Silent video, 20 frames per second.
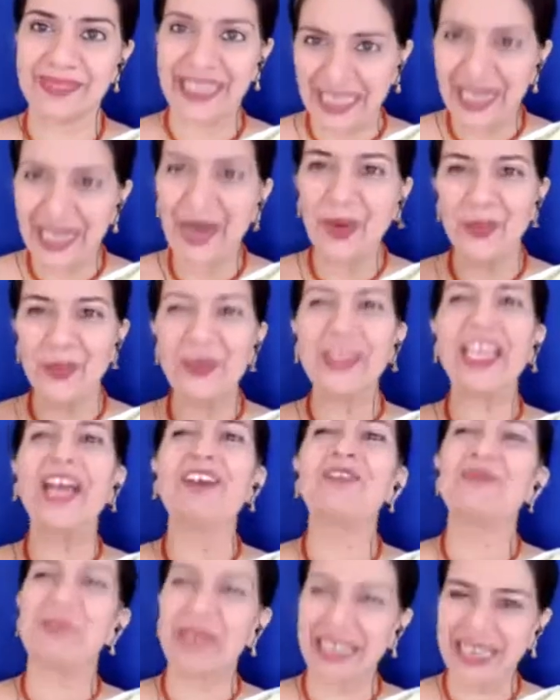Like how we
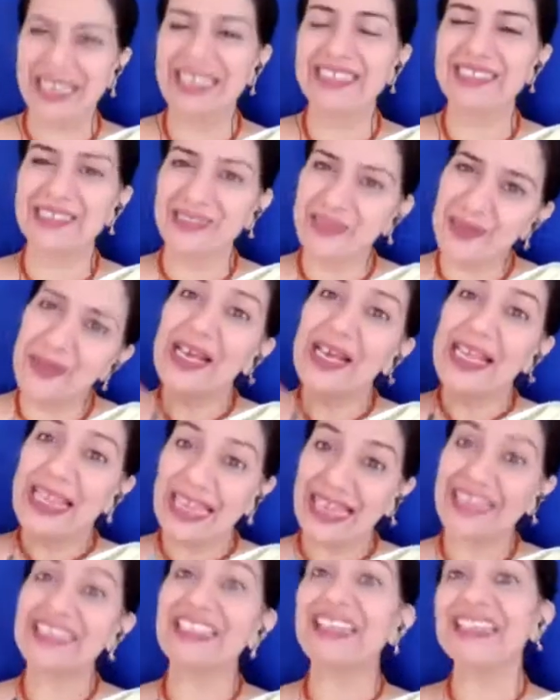have playlists, no?
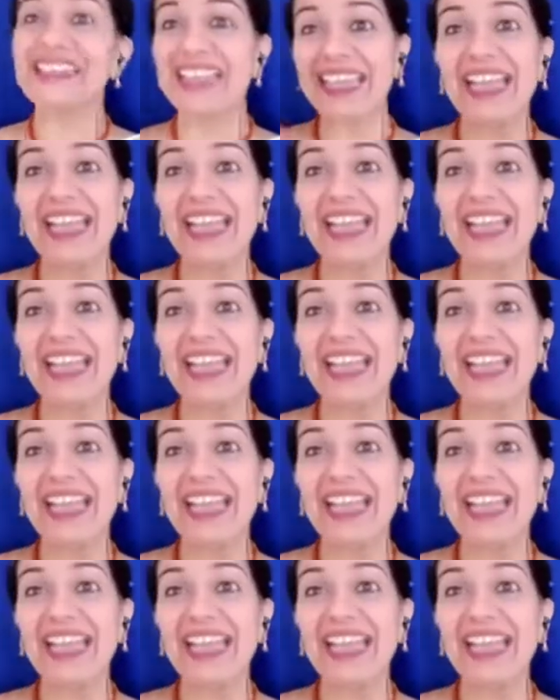Like that,